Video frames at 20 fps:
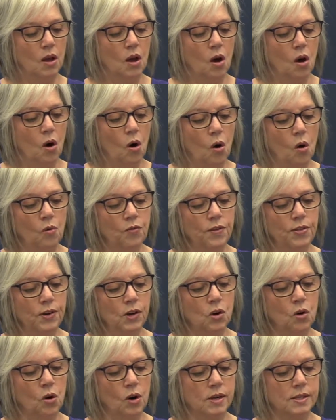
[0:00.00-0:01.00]
over the
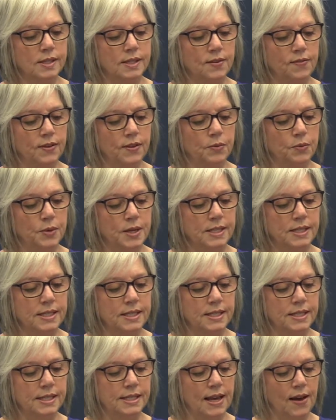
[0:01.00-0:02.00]
course of a
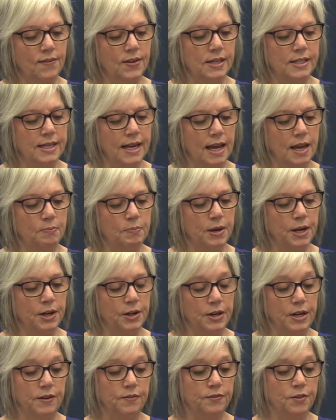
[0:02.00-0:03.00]
recent 7-day
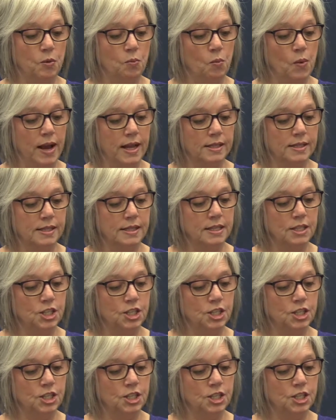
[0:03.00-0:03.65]
period from Wednesday,